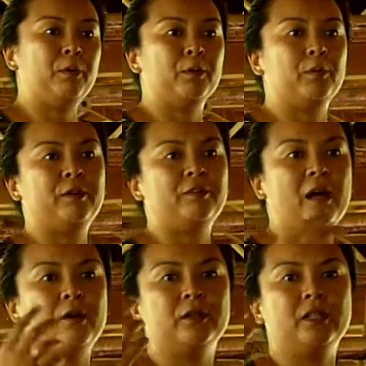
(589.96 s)
We
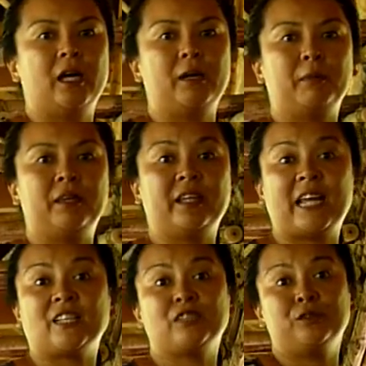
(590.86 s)
found in the
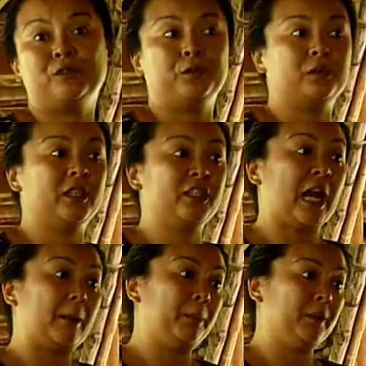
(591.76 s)
cashew fruit a
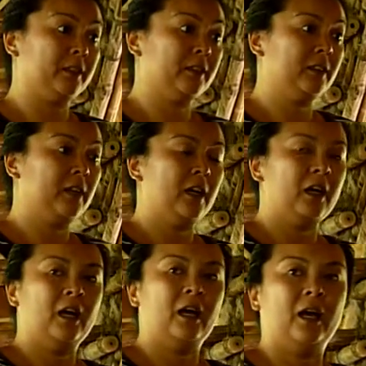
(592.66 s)
champion.
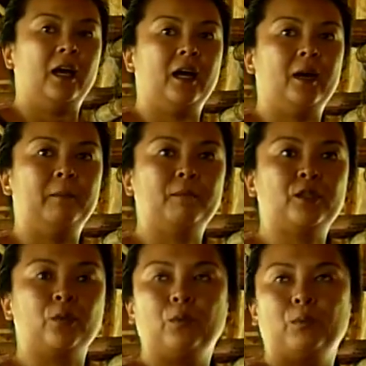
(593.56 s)

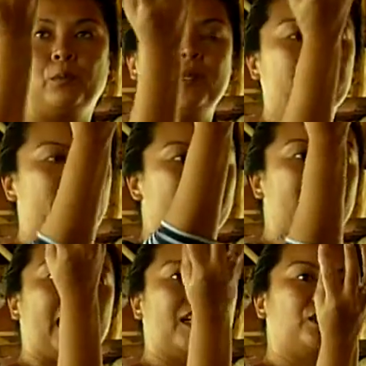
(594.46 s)
So with the
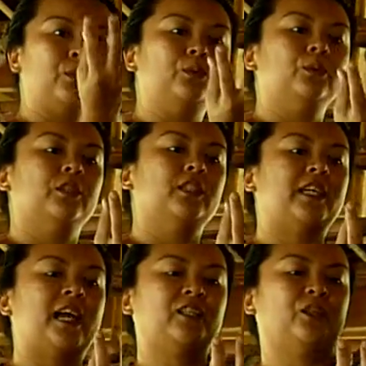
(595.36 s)
cashew, there's a
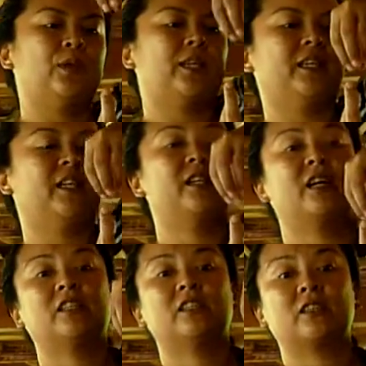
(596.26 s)
cashew and then the
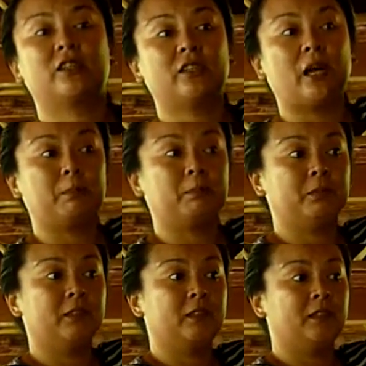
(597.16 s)
nut is on top.
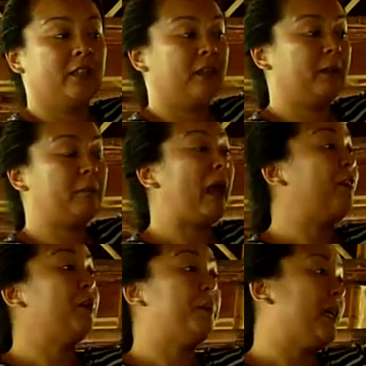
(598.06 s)

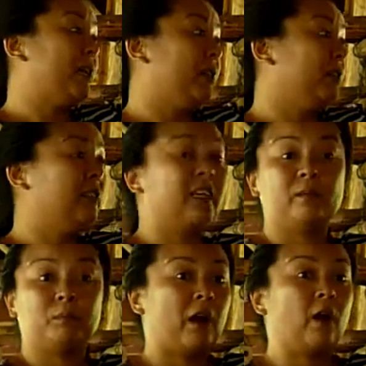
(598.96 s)
everybody
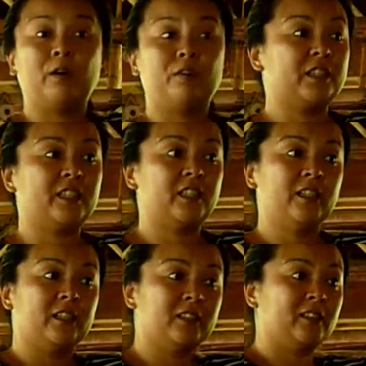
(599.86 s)
harvests the
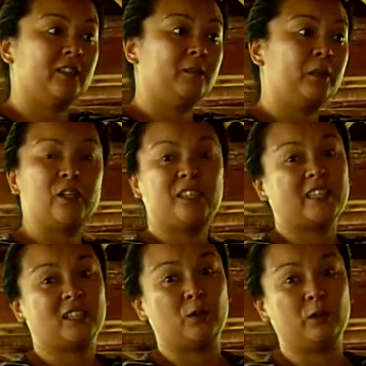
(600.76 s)
nut because
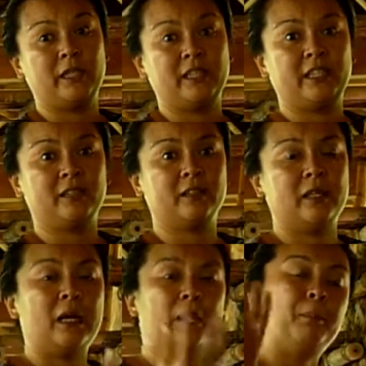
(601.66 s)
that's golden here.
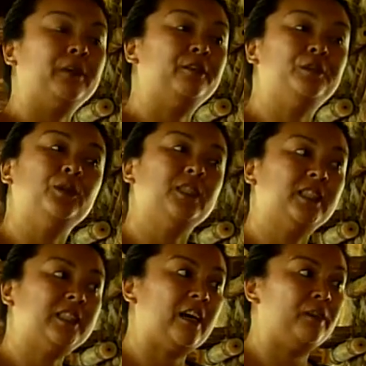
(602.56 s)
But the fruit
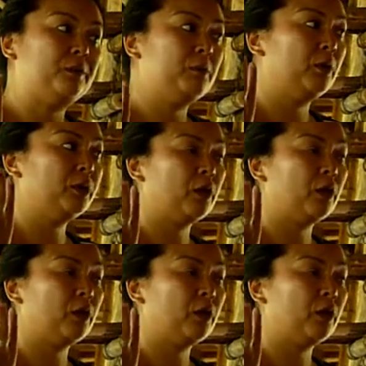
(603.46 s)
itself, most